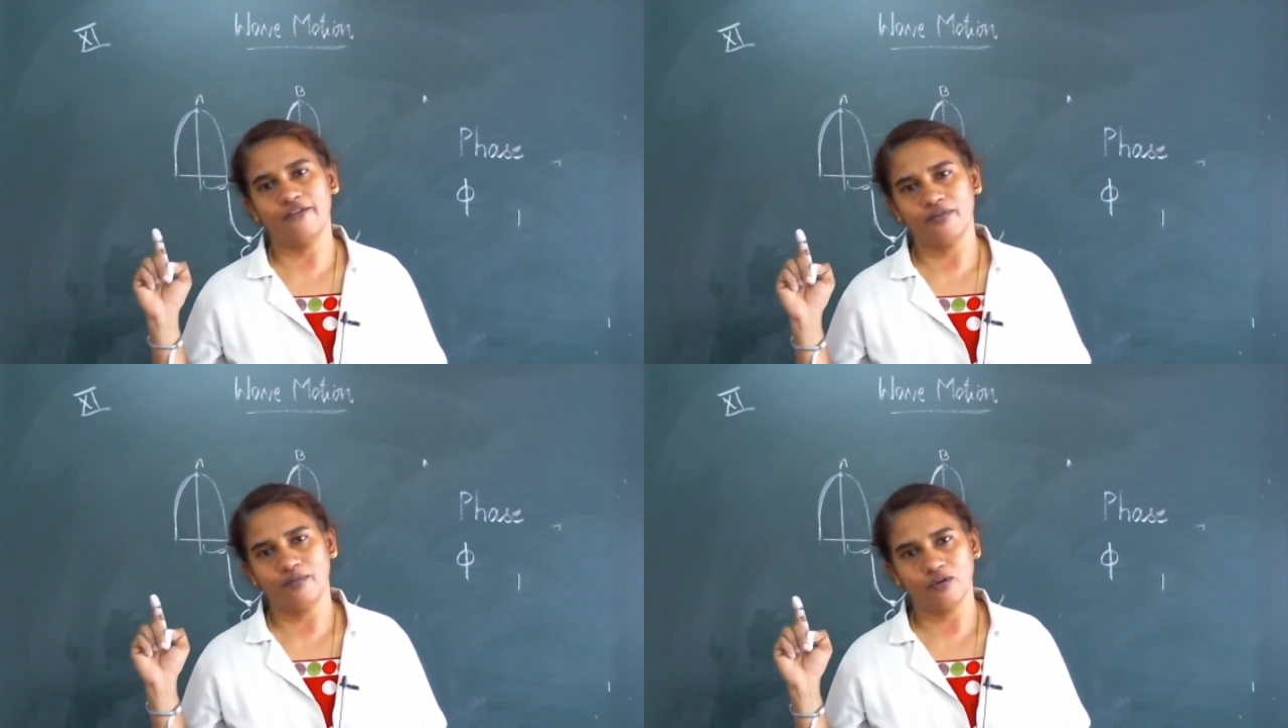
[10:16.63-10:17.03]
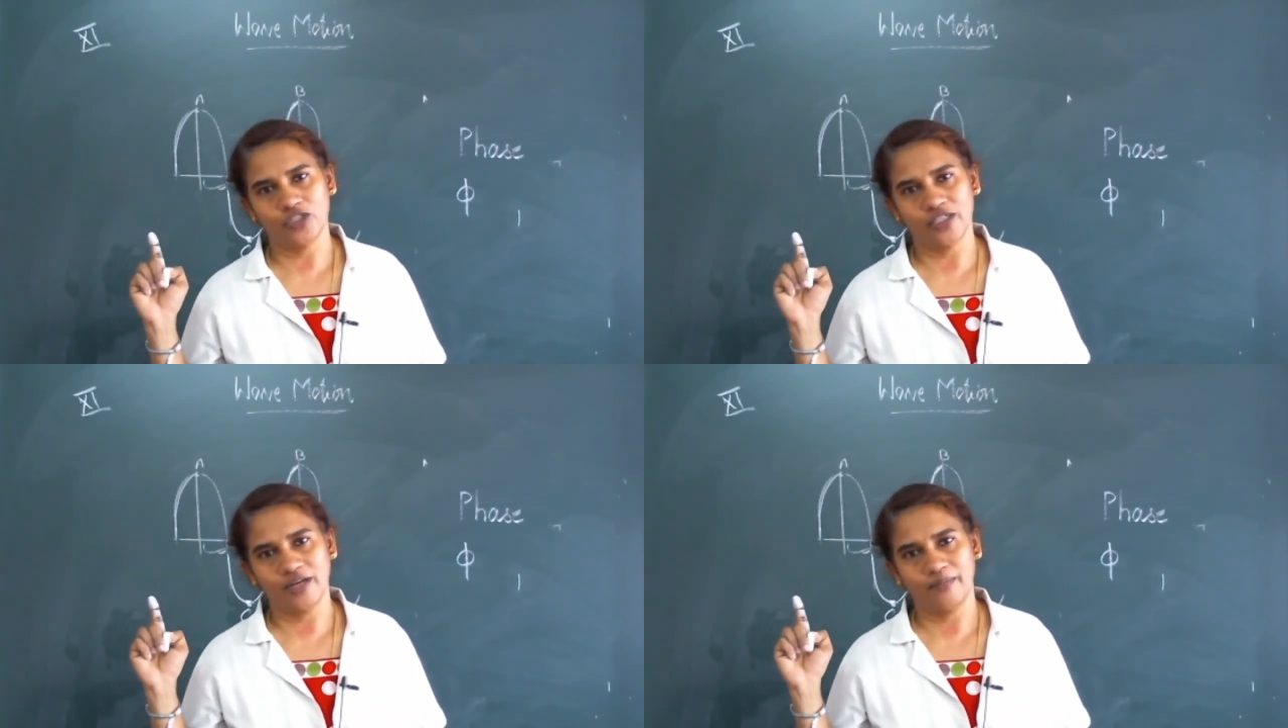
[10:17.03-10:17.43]

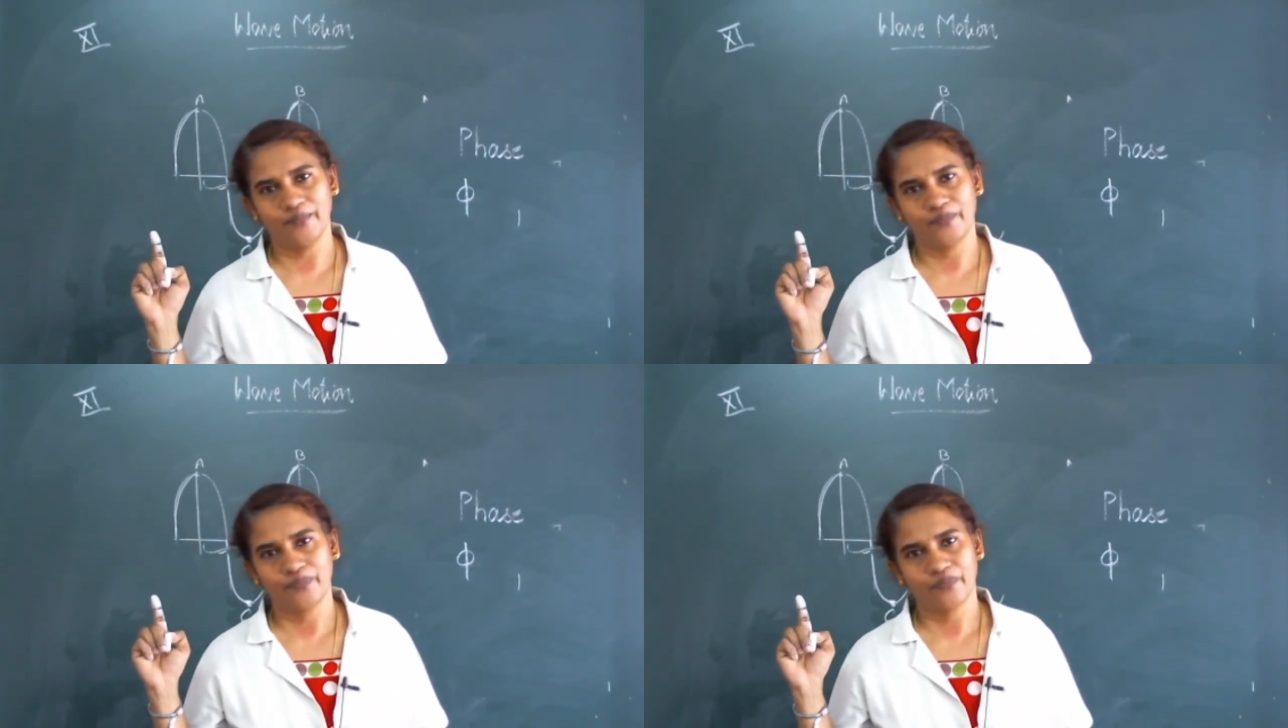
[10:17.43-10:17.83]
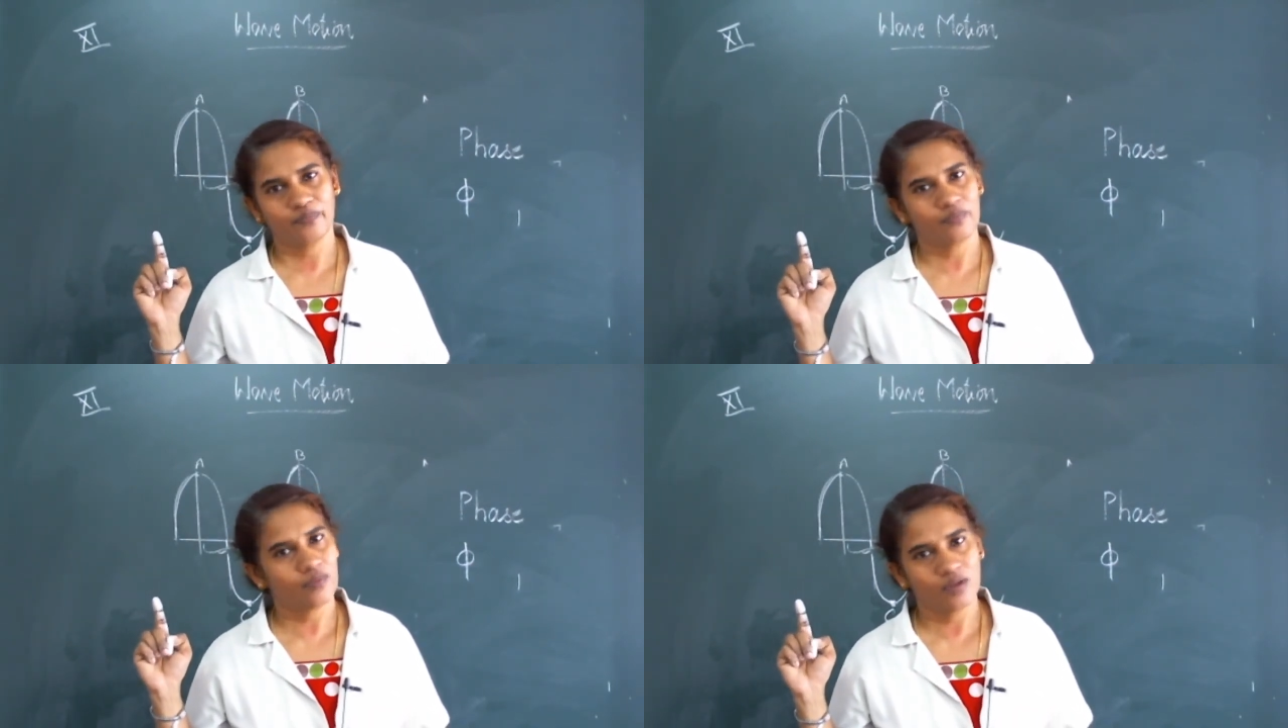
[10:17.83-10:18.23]
motion.
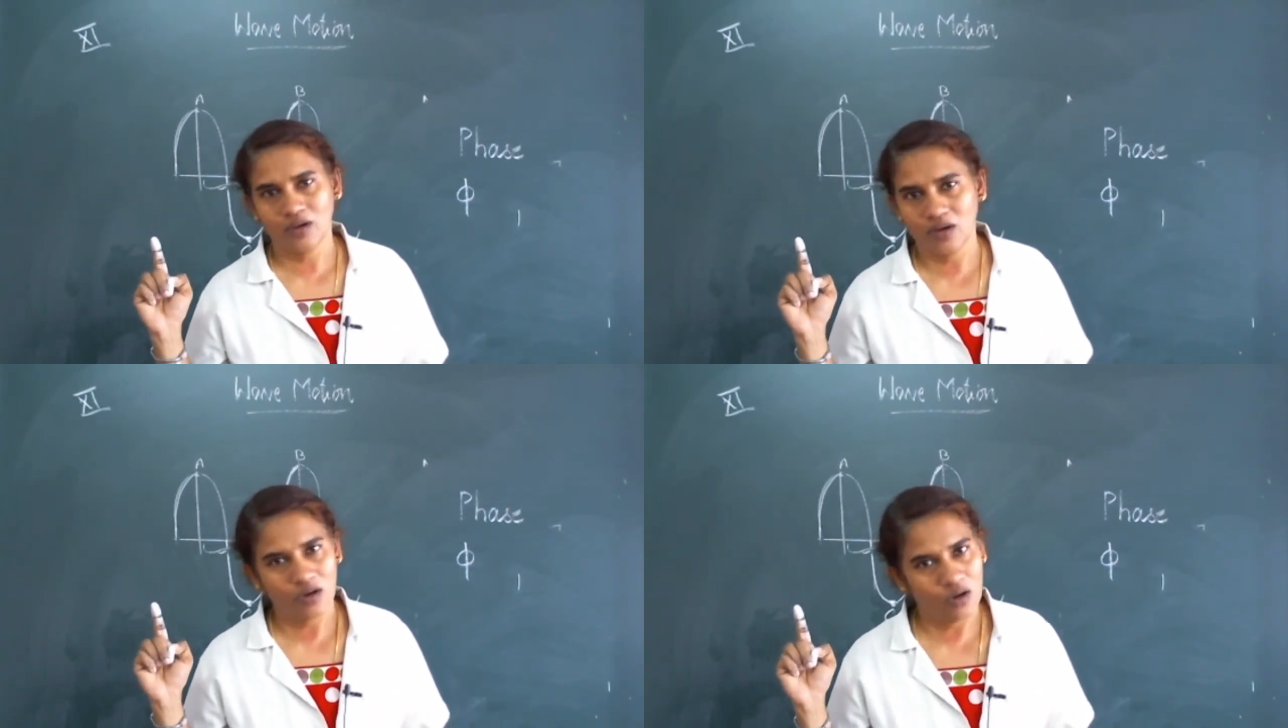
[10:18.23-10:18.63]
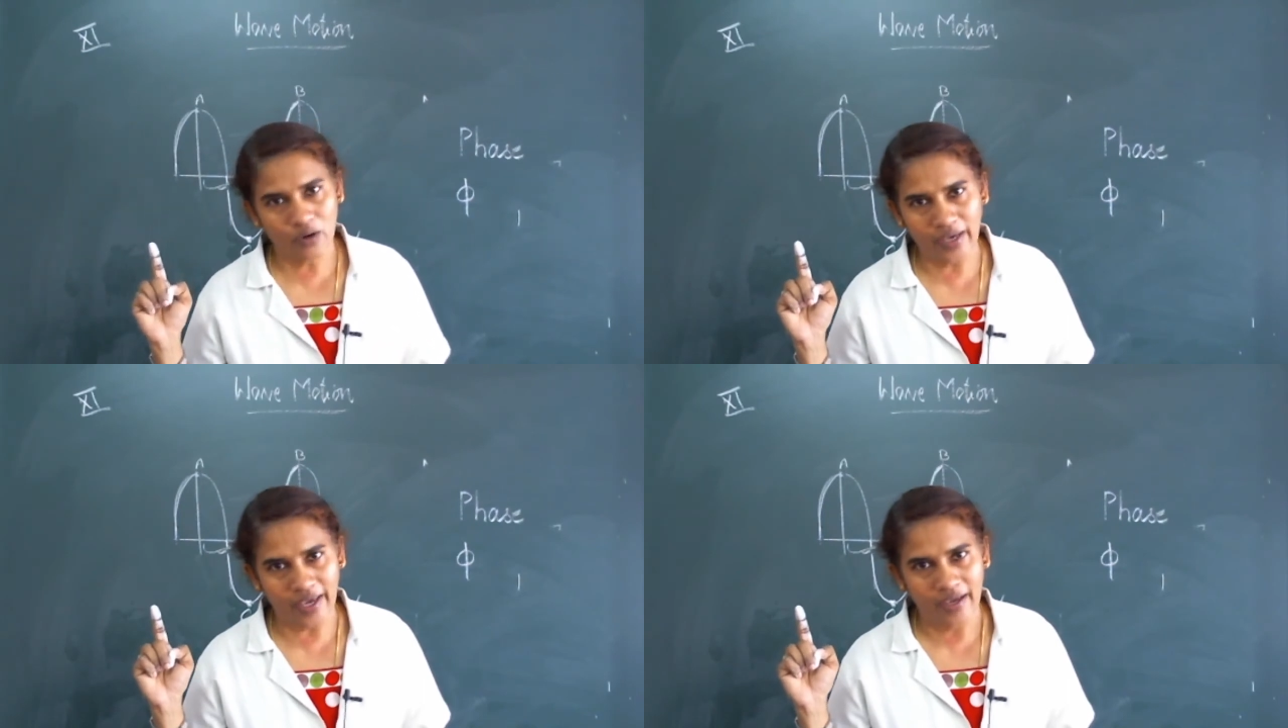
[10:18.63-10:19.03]

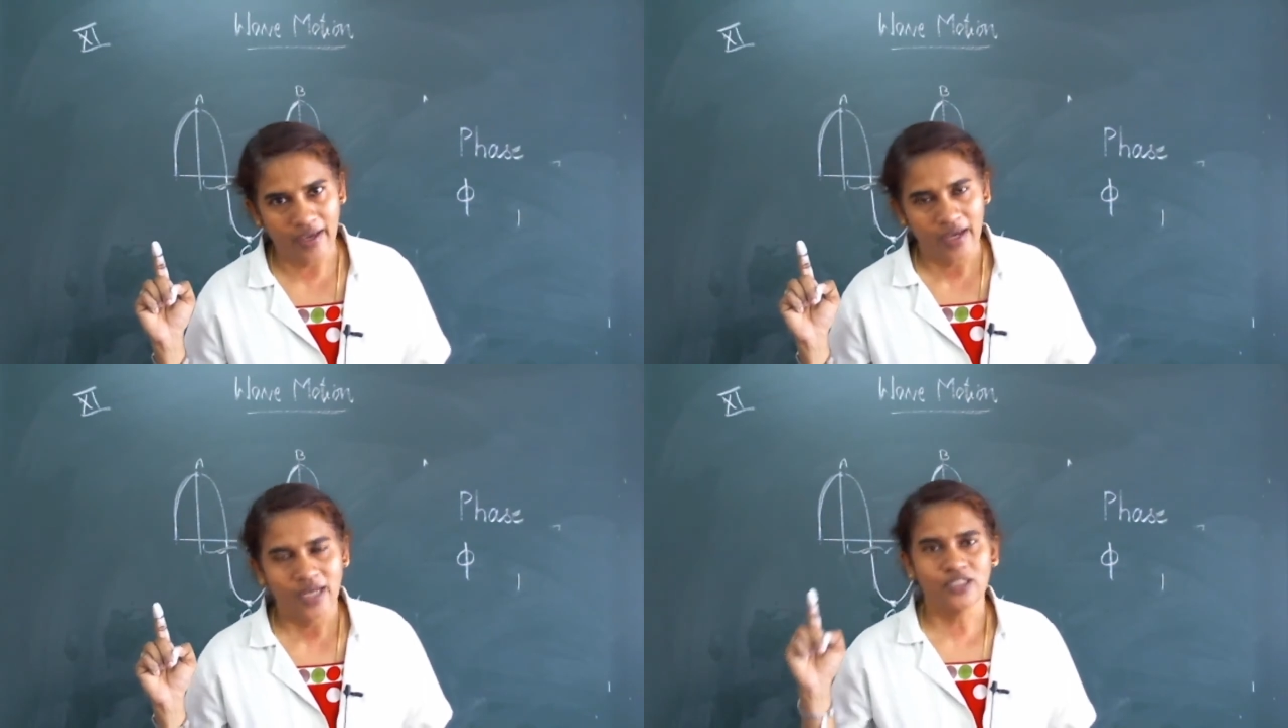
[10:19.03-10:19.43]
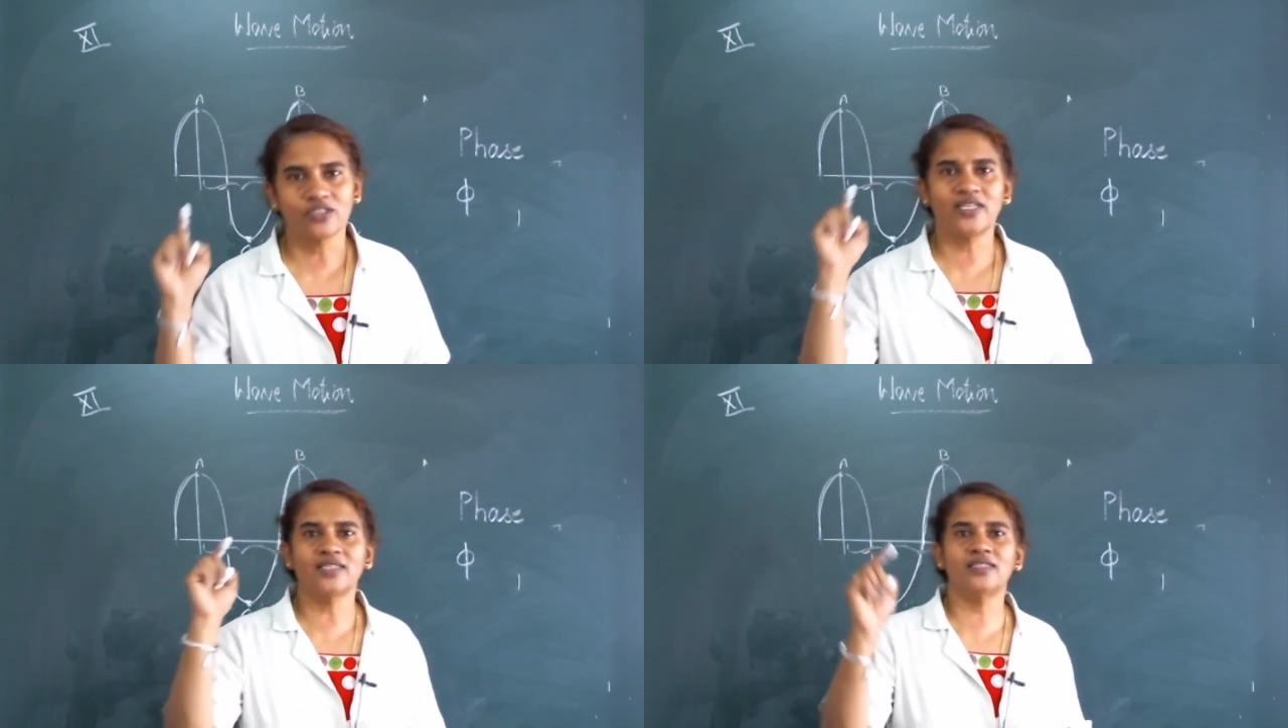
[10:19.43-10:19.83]
Okay, so
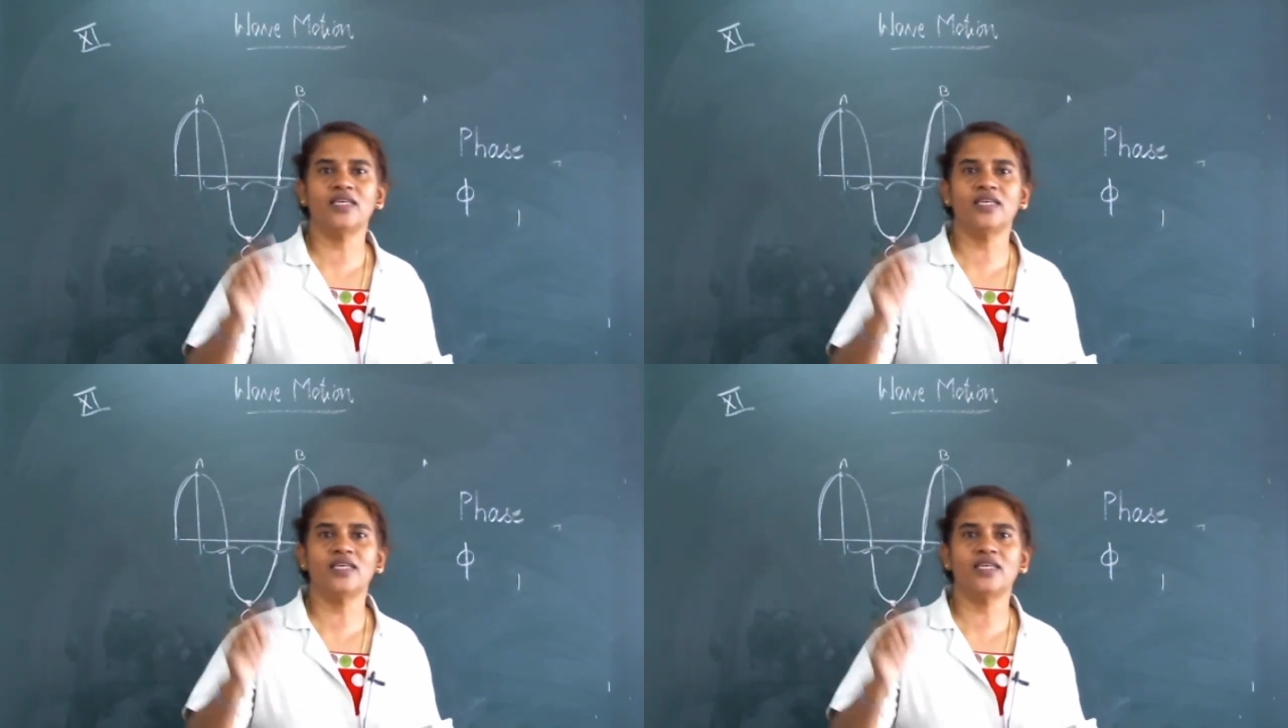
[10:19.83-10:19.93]
just